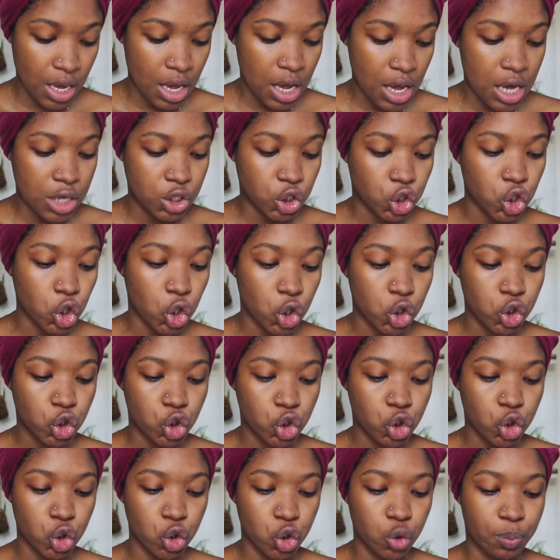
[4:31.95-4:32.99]
So
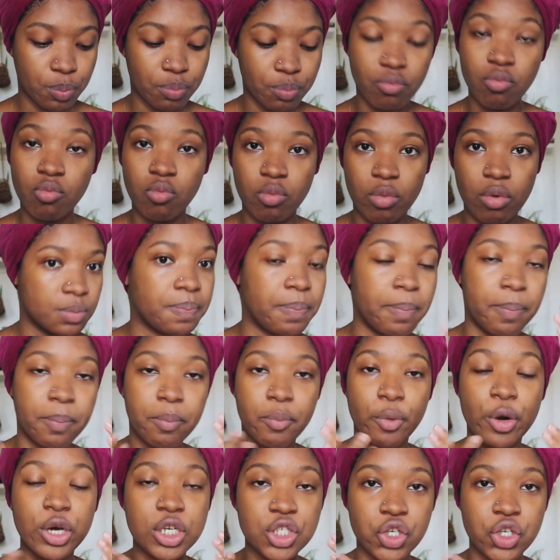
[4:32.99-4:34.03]
to
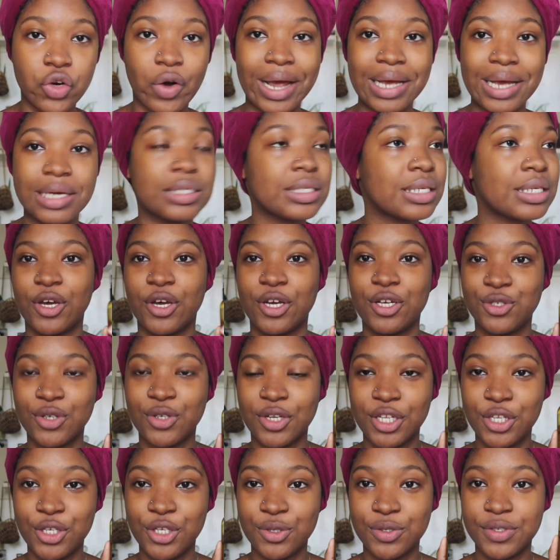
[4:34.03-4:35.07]
moisturize, I usually
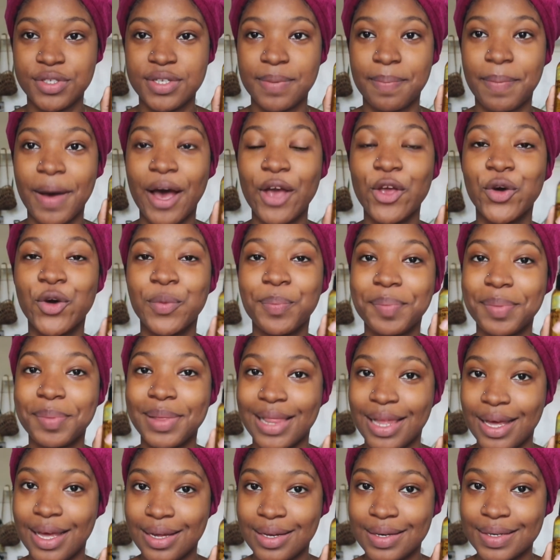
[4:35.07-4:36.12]
use the
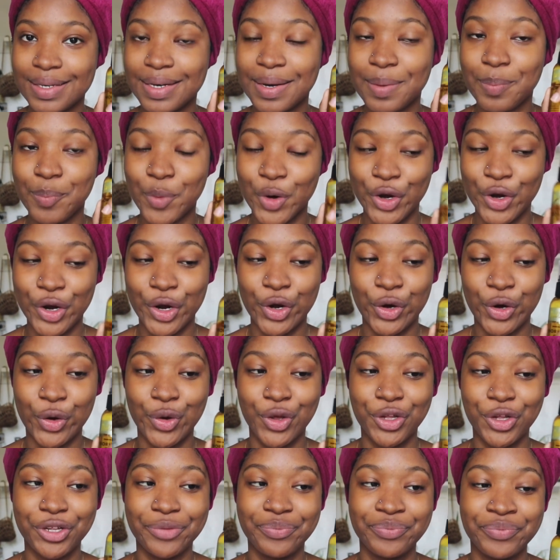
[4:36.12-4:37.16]
BioBlend moringa
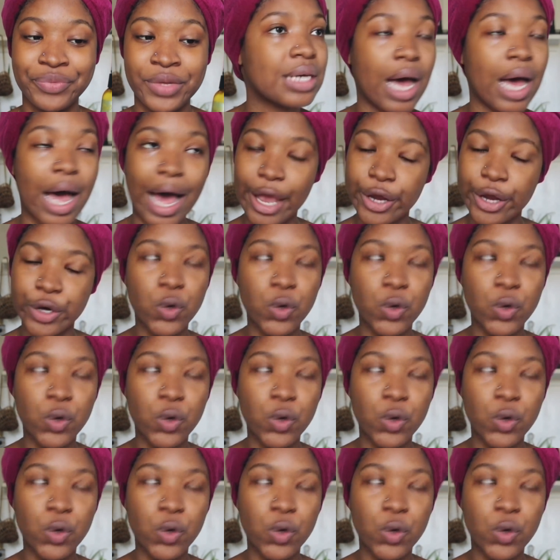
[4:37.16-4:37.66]
oil. I